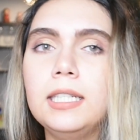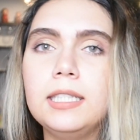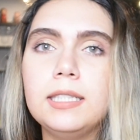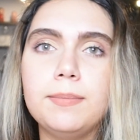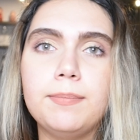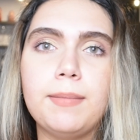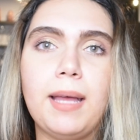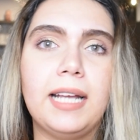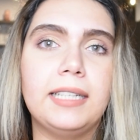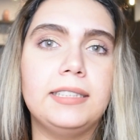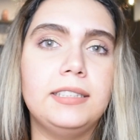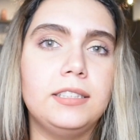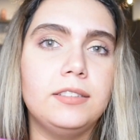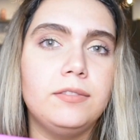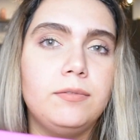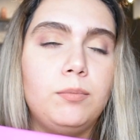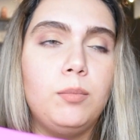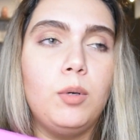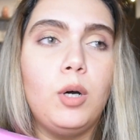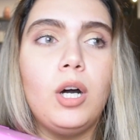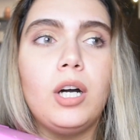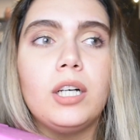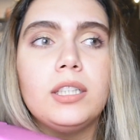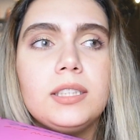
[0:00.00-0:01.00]
it's massive
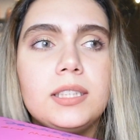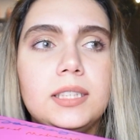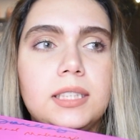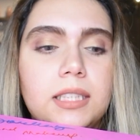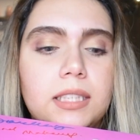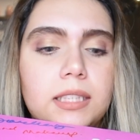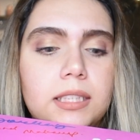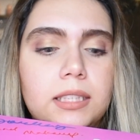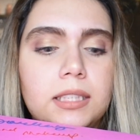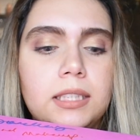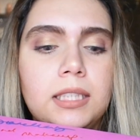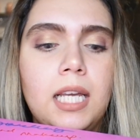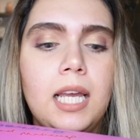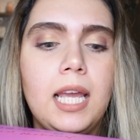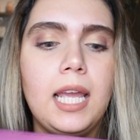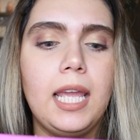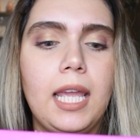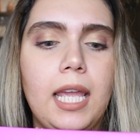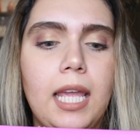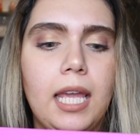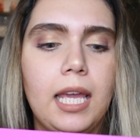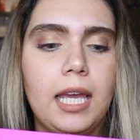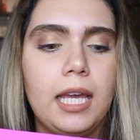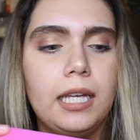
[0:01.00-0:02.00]
boxes
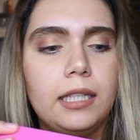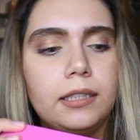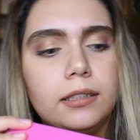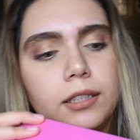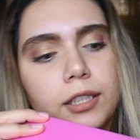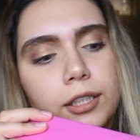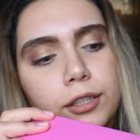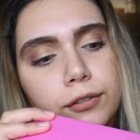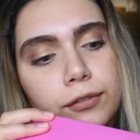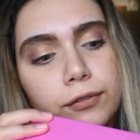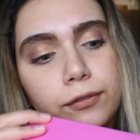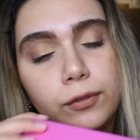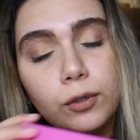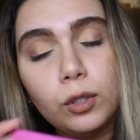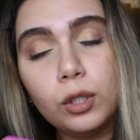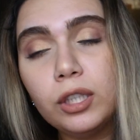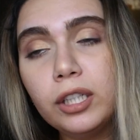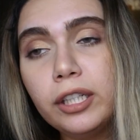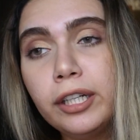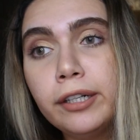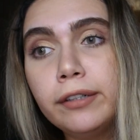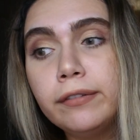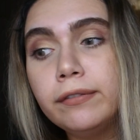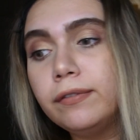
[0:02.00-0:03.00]
and they're
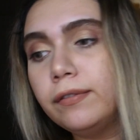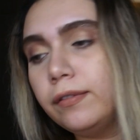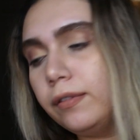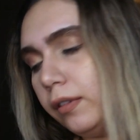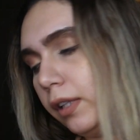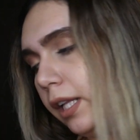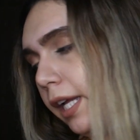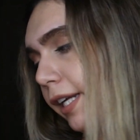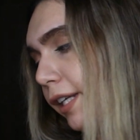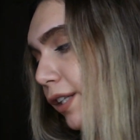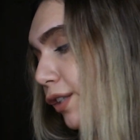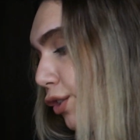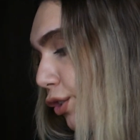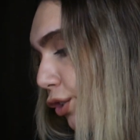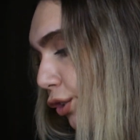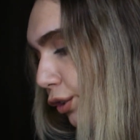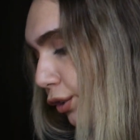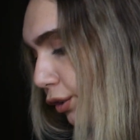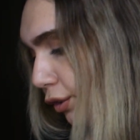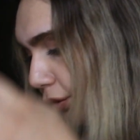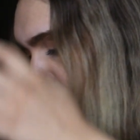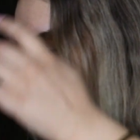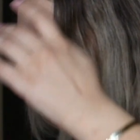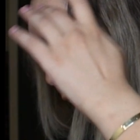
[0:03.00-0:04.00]
full of like
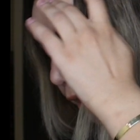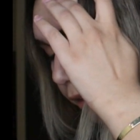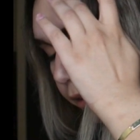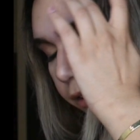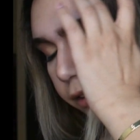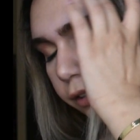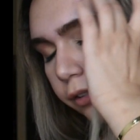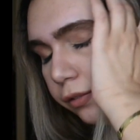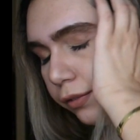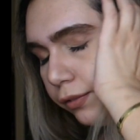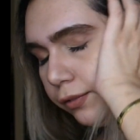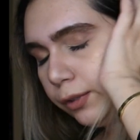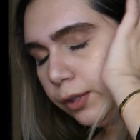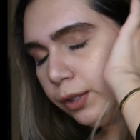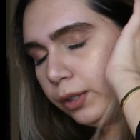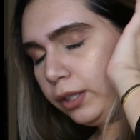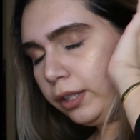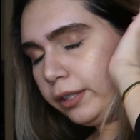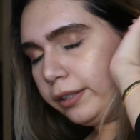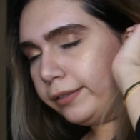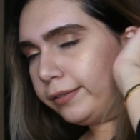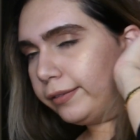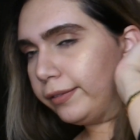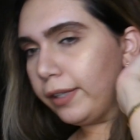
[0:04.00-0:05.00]
jewelry, uh, they're
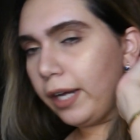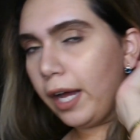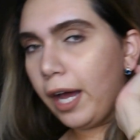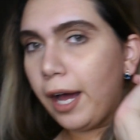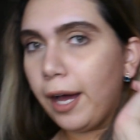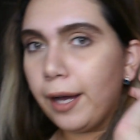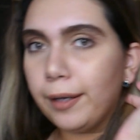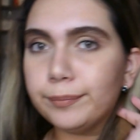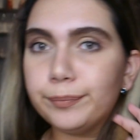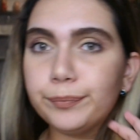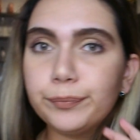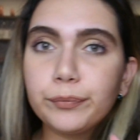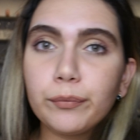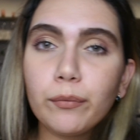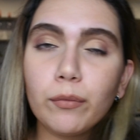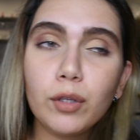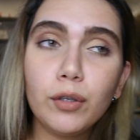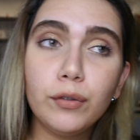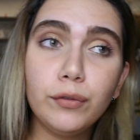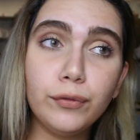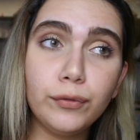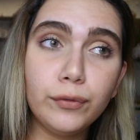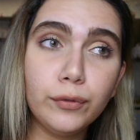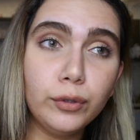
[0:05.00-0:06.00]
full of um,
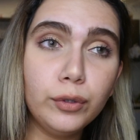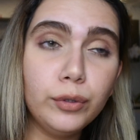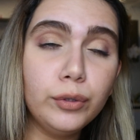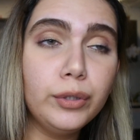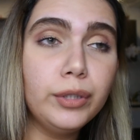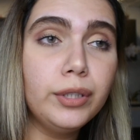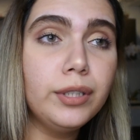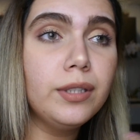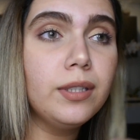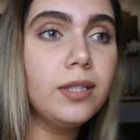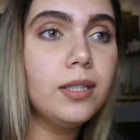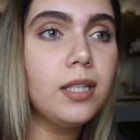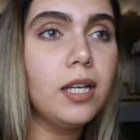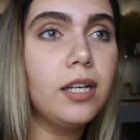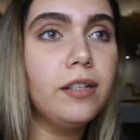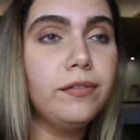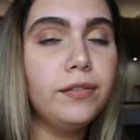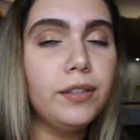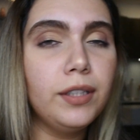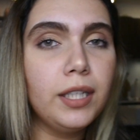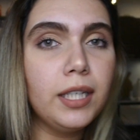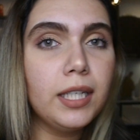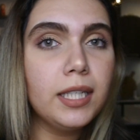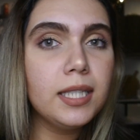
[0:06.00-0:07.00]
food and
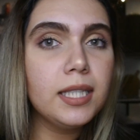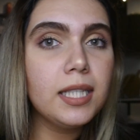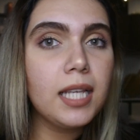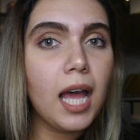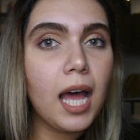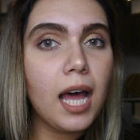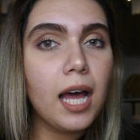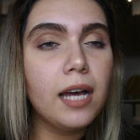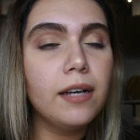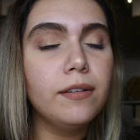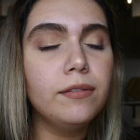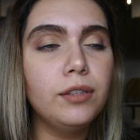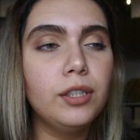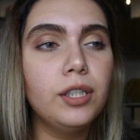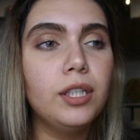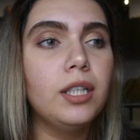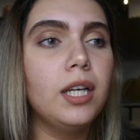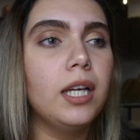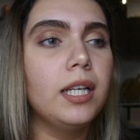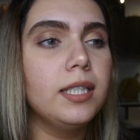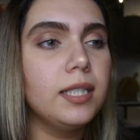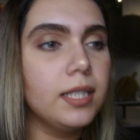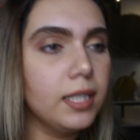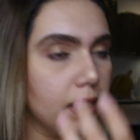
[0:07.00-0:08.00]
stuff you guys have you
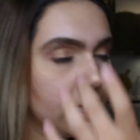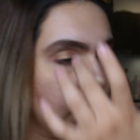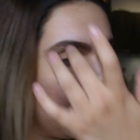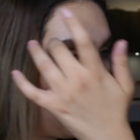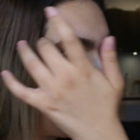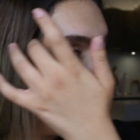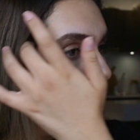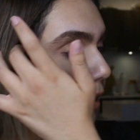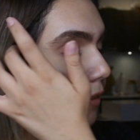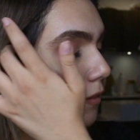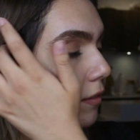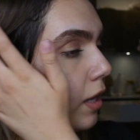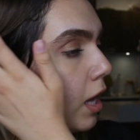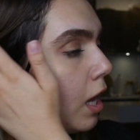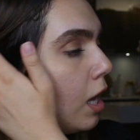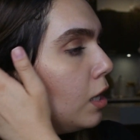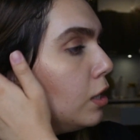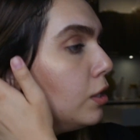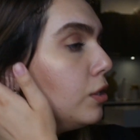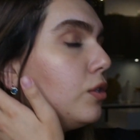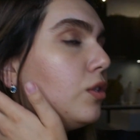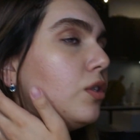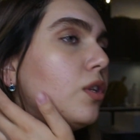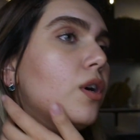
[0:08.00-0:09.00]
guys can have
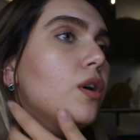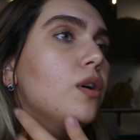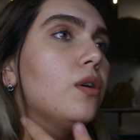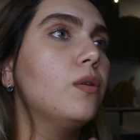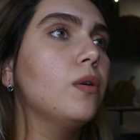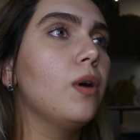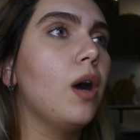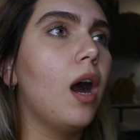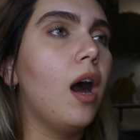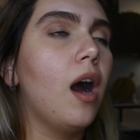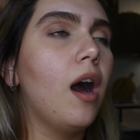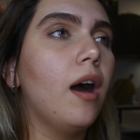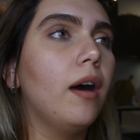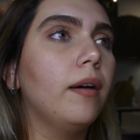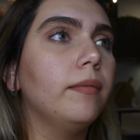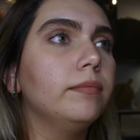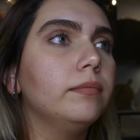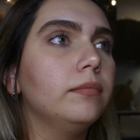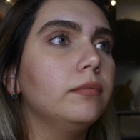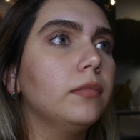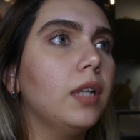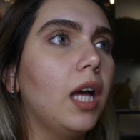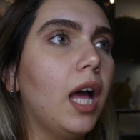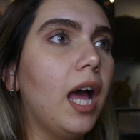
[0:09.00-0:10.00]
so
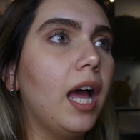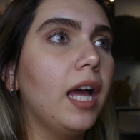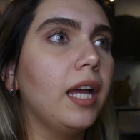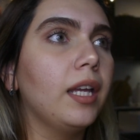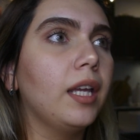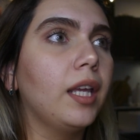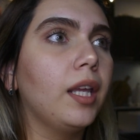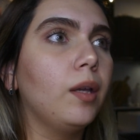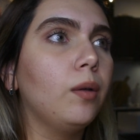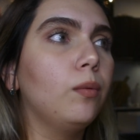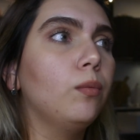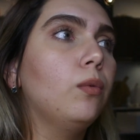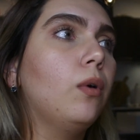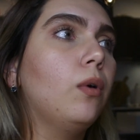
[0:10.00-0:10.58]
um, I